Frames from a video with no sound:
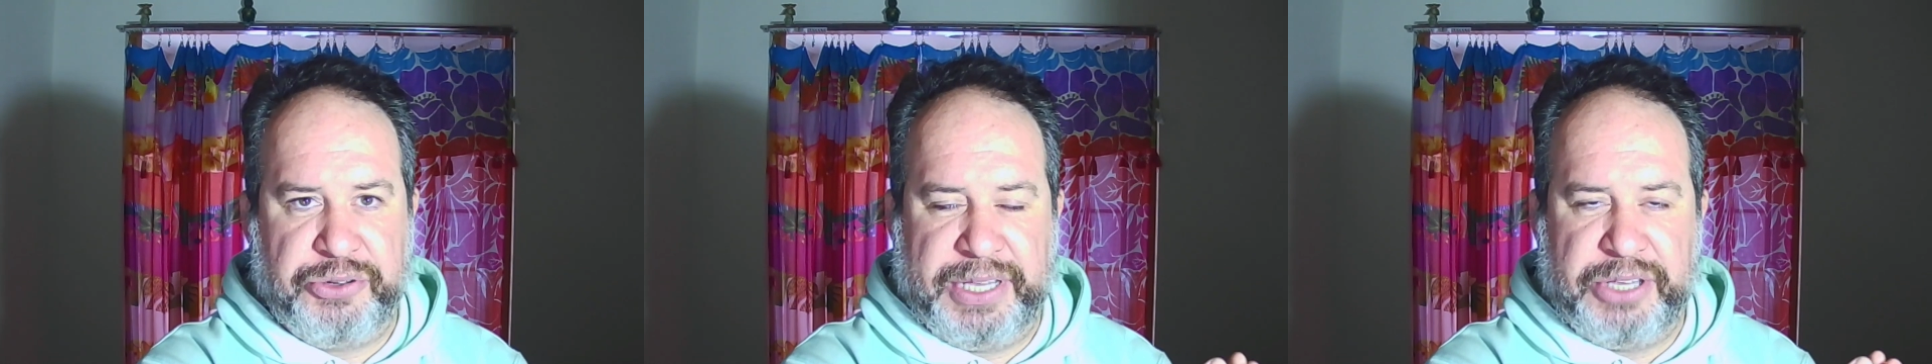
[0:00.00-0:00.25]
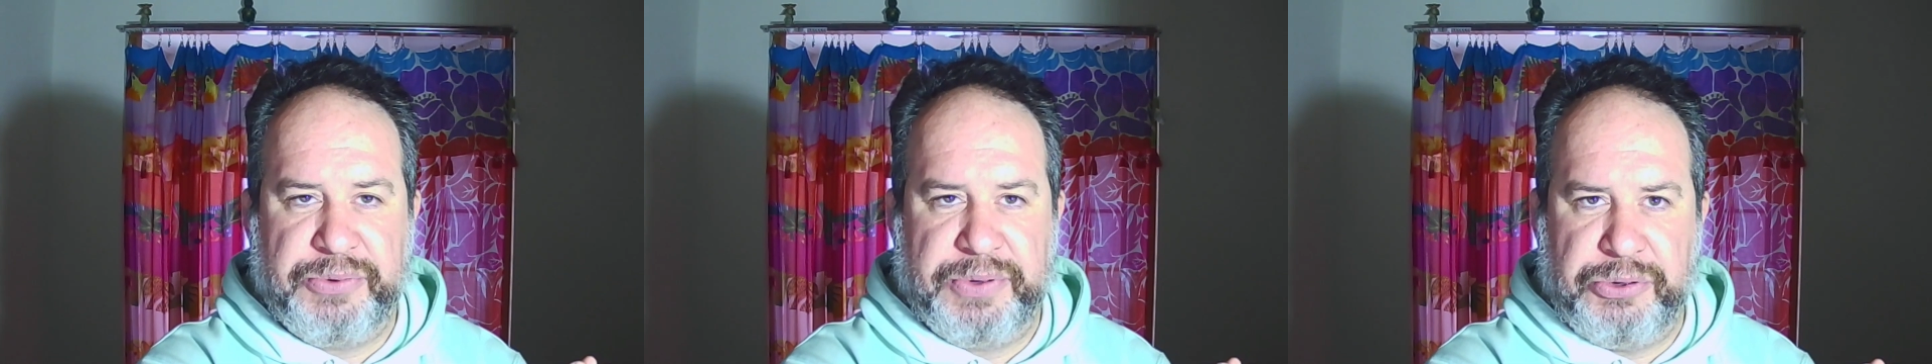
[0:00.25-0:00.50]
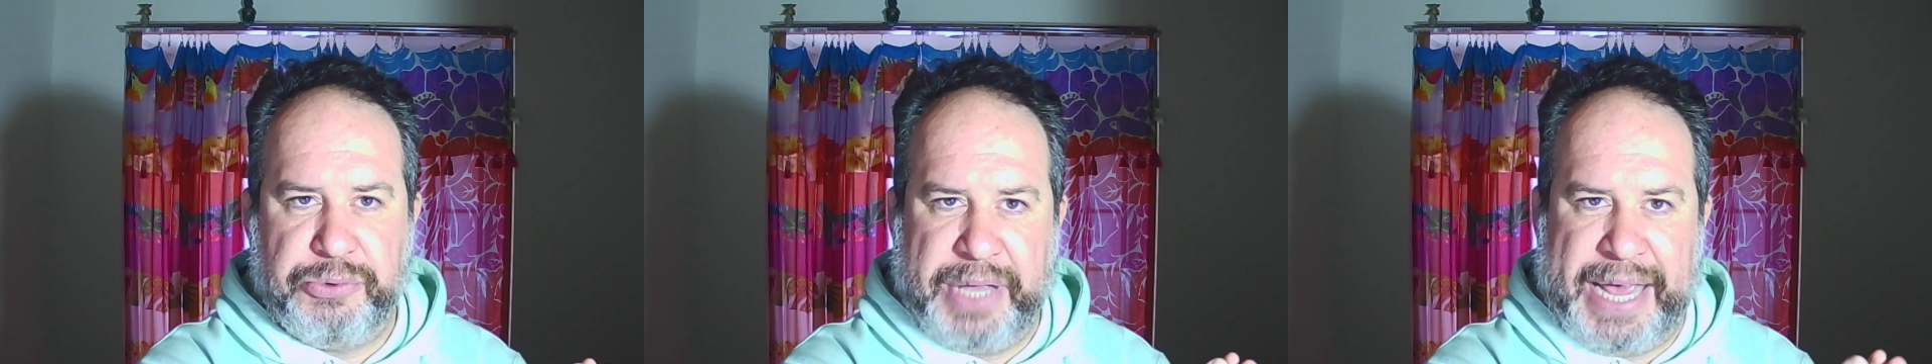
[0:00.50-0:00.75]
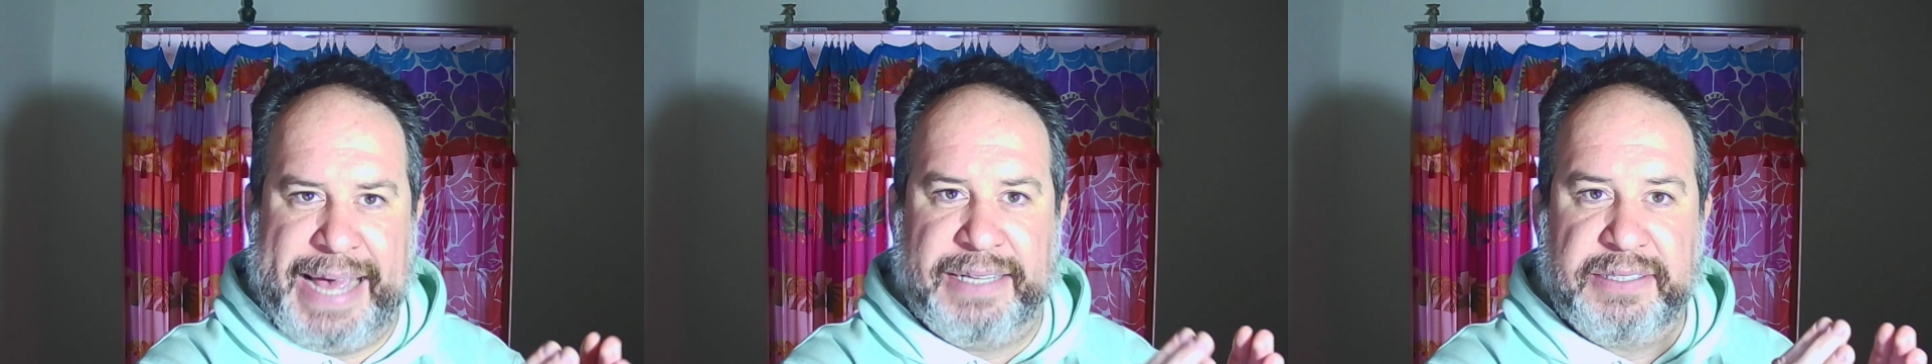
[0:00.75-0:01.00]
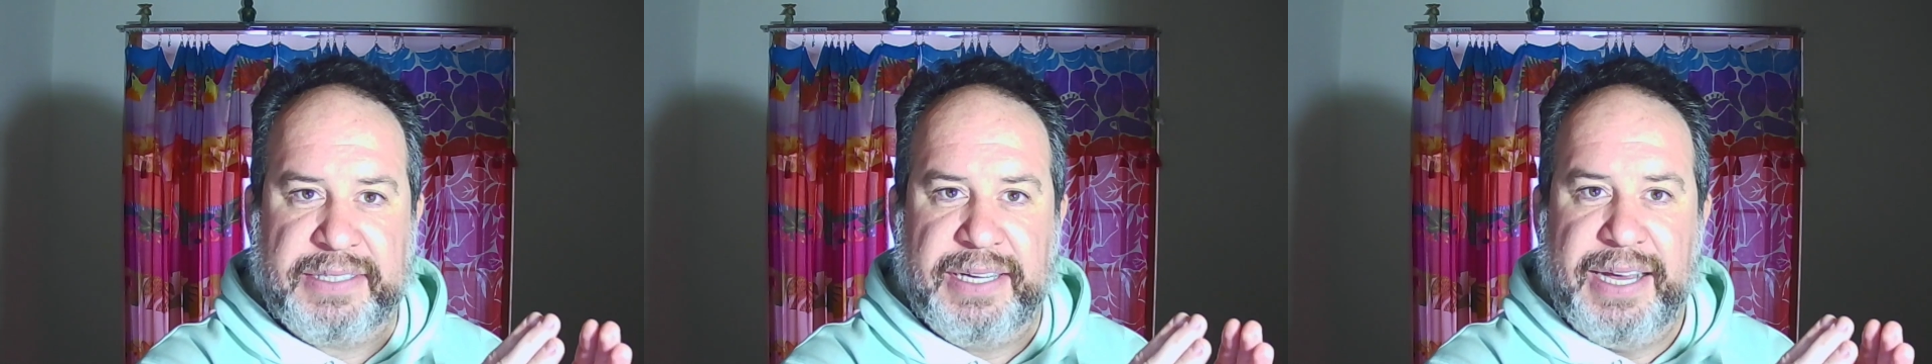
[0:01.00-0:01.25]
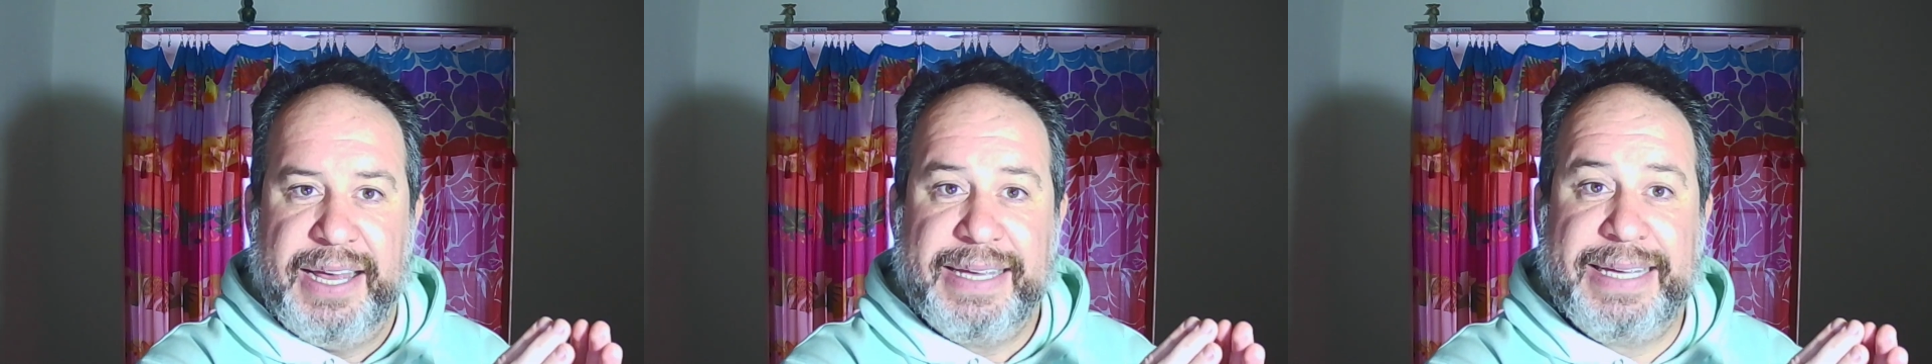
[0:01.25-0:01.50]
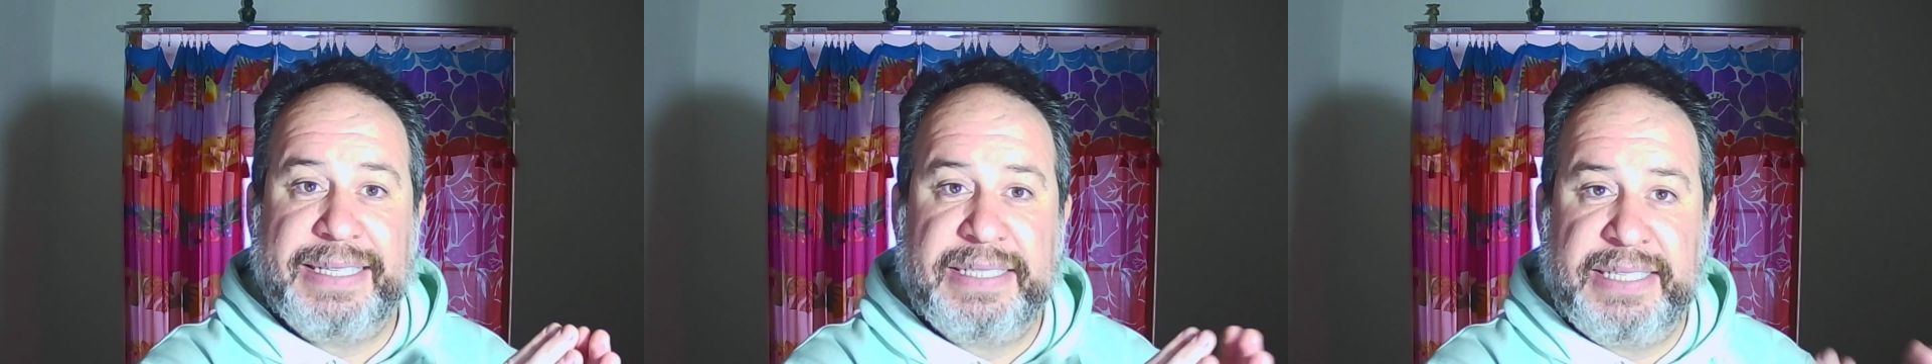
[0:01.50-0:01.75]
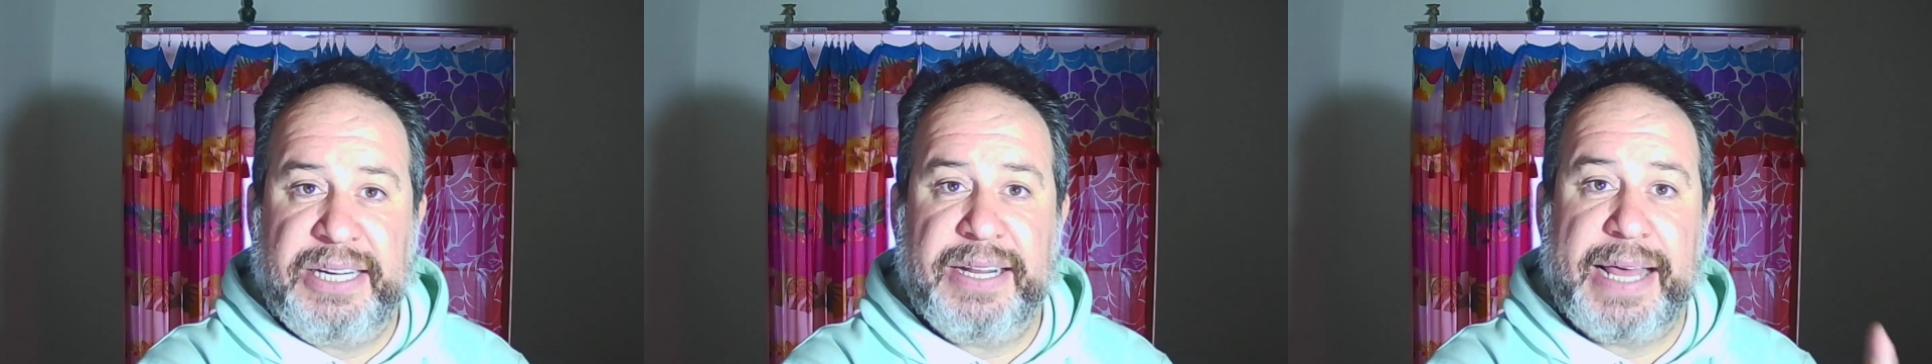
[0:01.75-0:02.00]
You can't
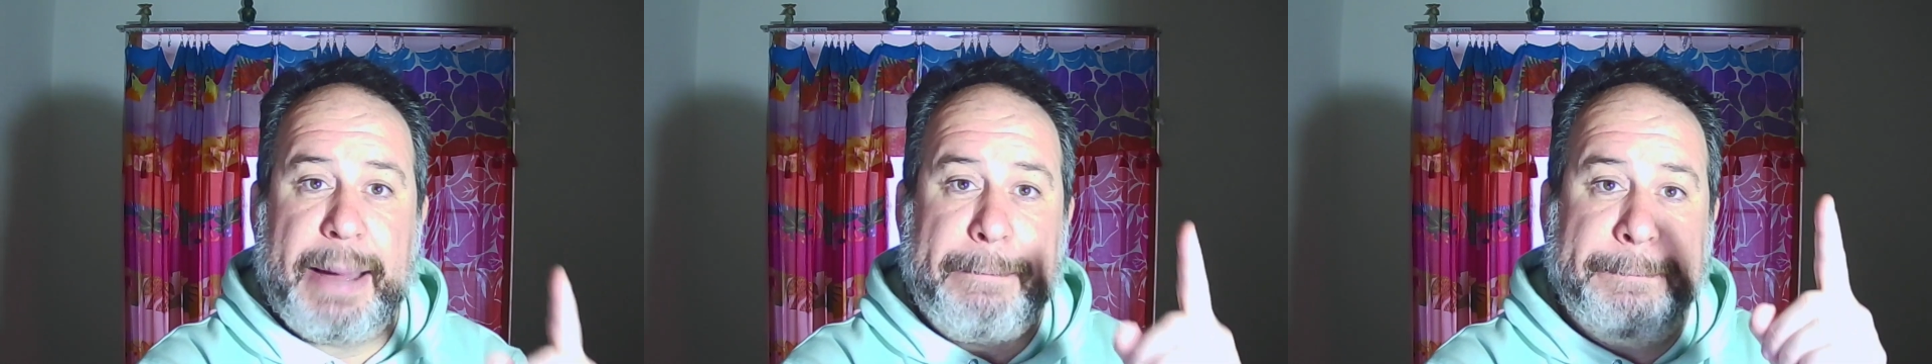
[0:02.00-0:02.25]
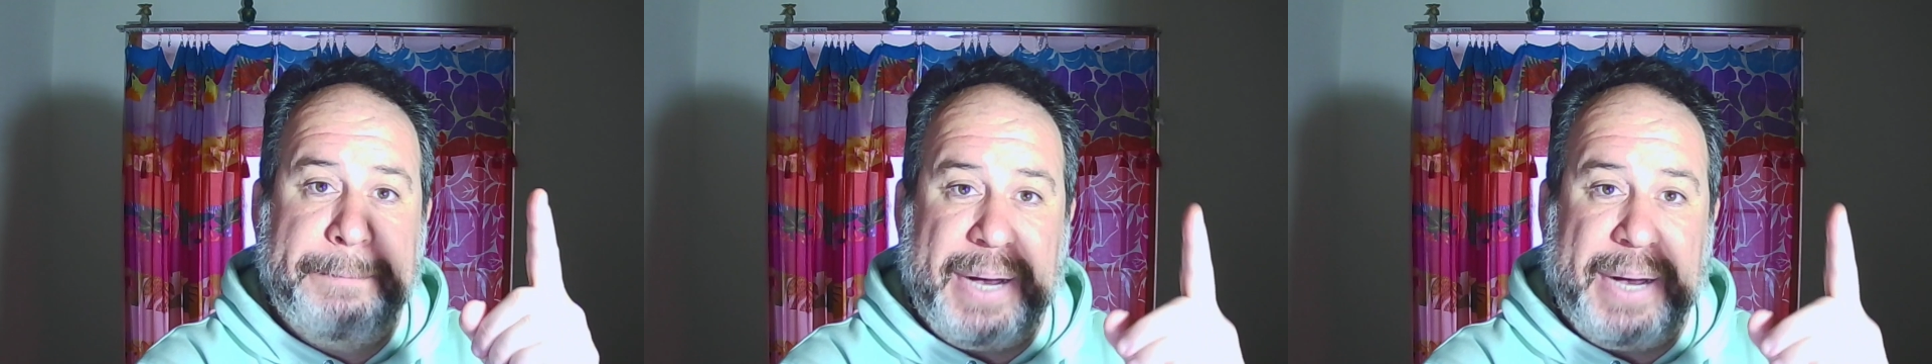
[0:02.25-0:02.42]
consider that.